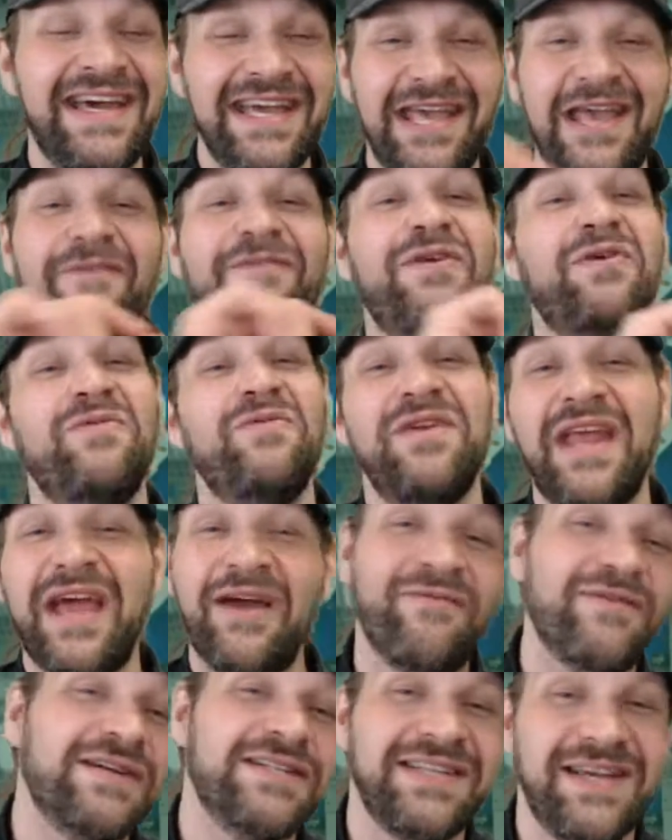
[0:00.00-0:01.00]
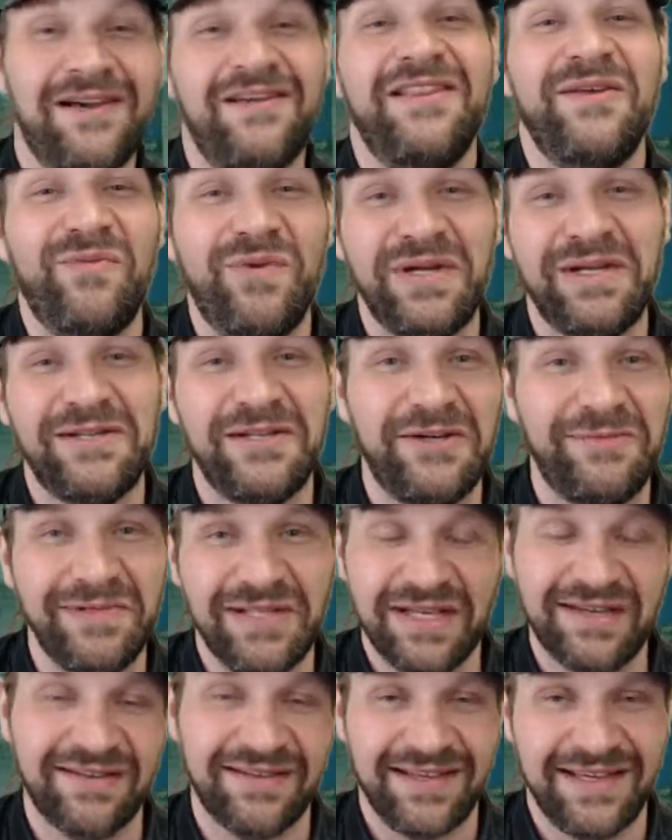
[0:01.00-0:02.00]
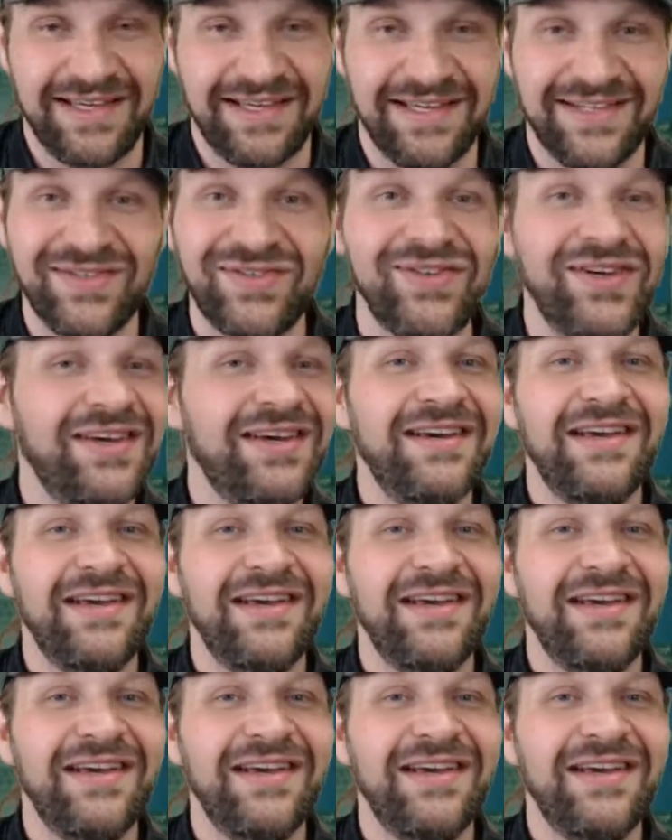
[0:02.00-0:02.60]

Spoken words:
If you never tell them what a global underlay is,